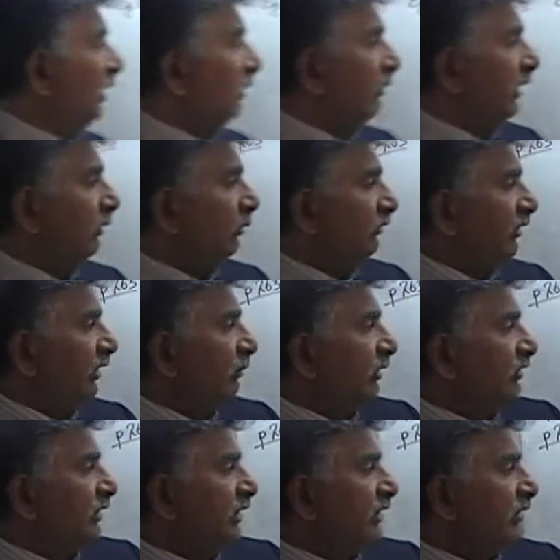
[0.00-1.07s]
I made was day number
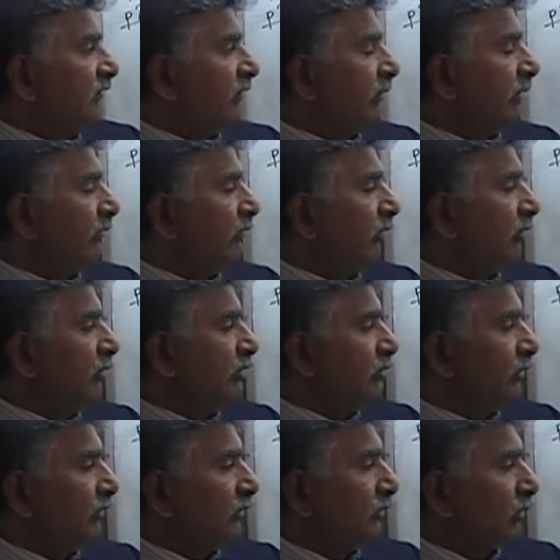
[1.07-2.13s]
374, which
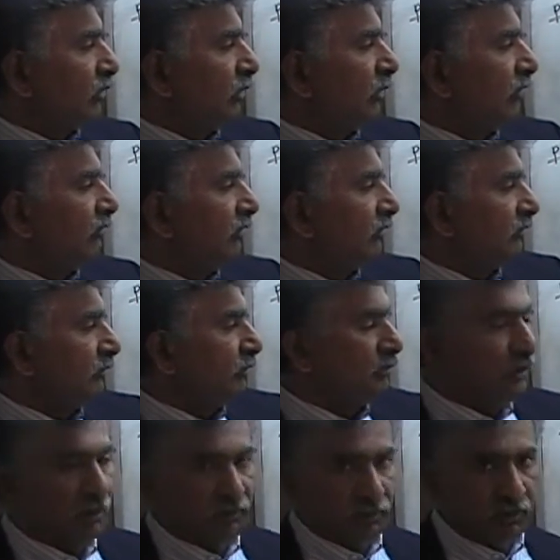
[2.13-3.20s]
was on October 1st of
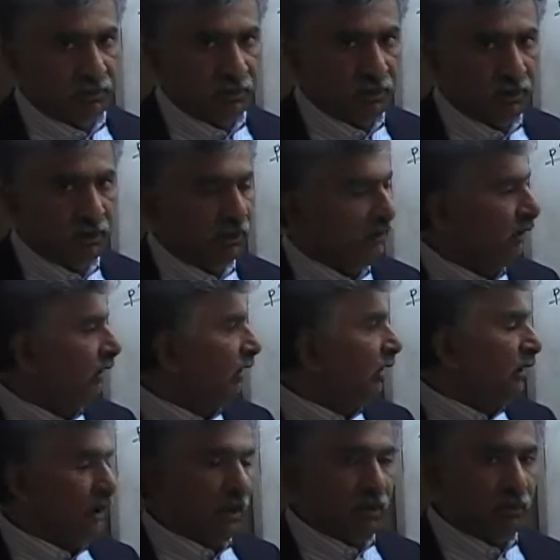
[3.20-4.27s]
2013.
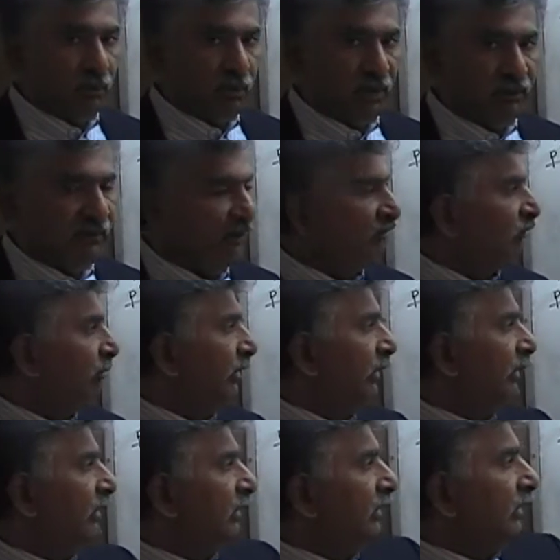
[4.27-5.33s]
And today as I
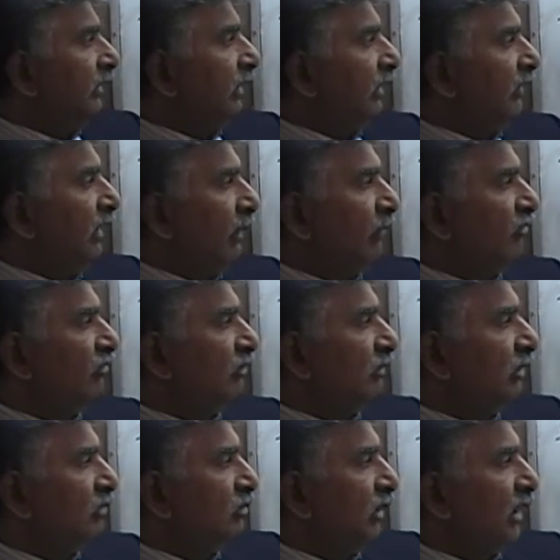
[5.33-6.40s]
speak, it happens to be
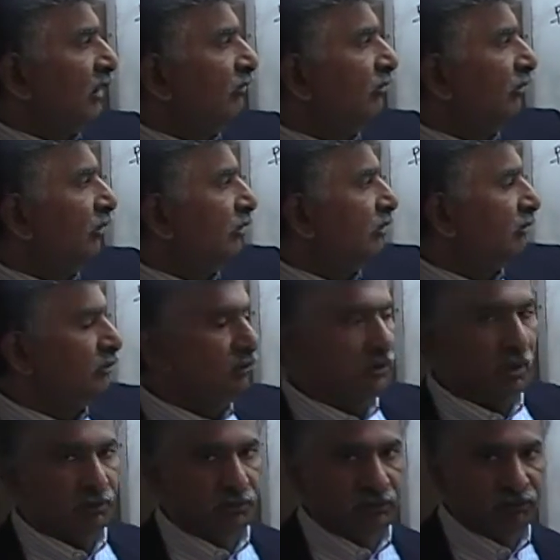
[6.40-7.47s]
the July 4th of
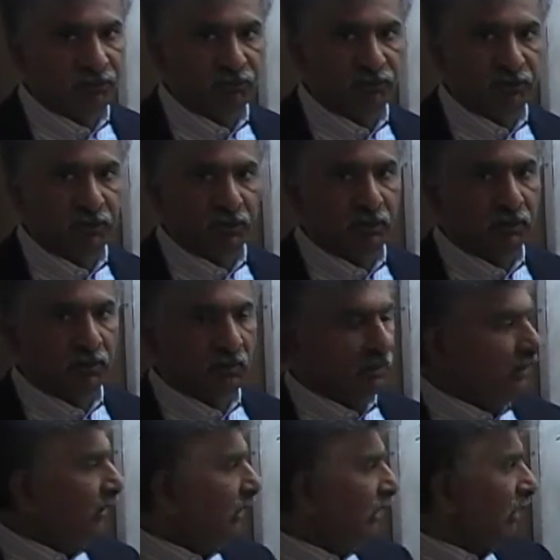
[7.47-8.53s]
2016.
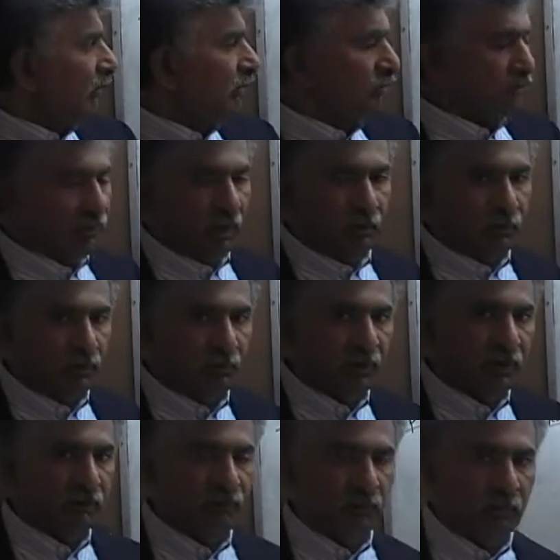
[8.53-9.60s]
And I'm going to, I'm going to
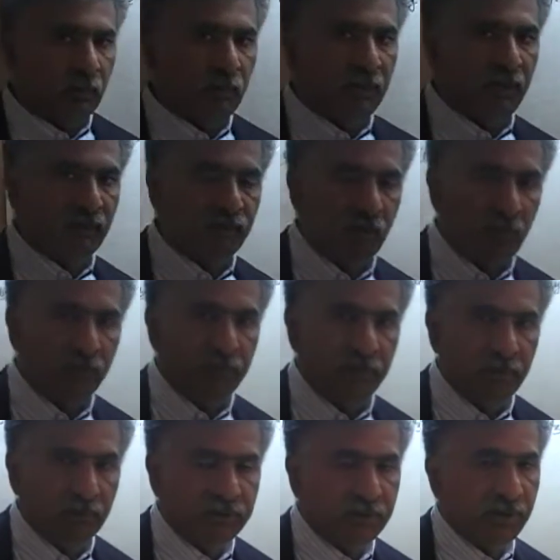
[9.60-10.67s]
pick up from where we left off, day
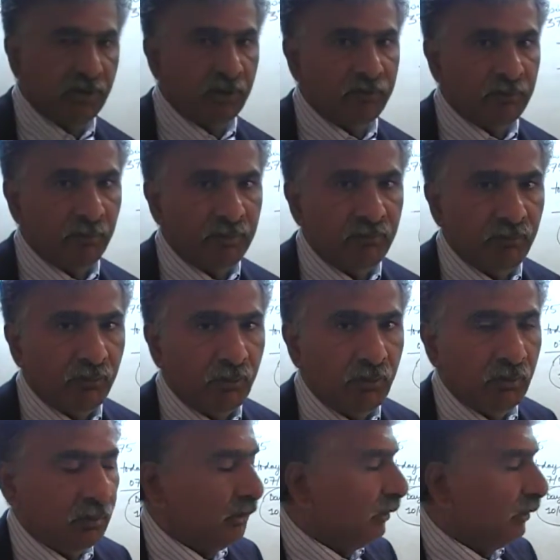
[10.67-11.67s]
number 374.